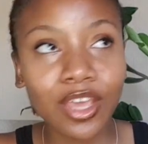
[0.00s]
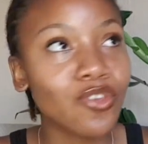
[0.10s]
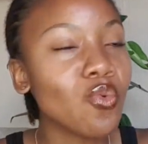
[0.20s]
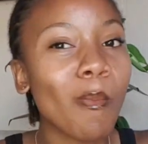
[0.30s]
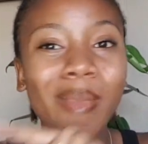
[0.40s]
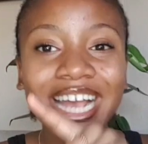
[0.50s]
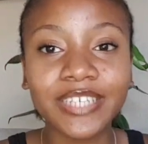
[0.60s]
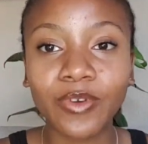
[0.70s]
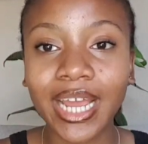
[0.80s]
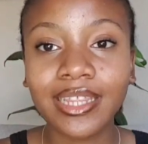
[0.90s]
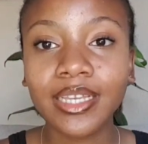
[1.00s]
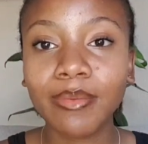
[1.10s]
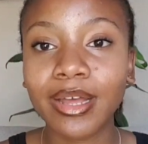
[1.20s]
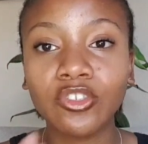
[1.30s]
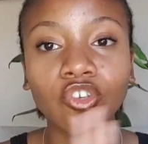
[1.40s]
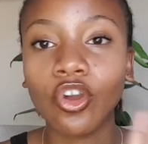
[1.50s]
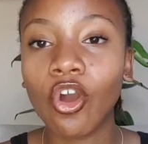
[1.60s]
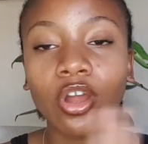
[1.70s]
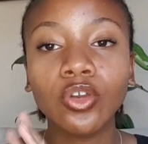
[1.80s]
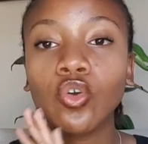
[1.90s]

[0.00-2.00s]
You mice for like three months. You're gone,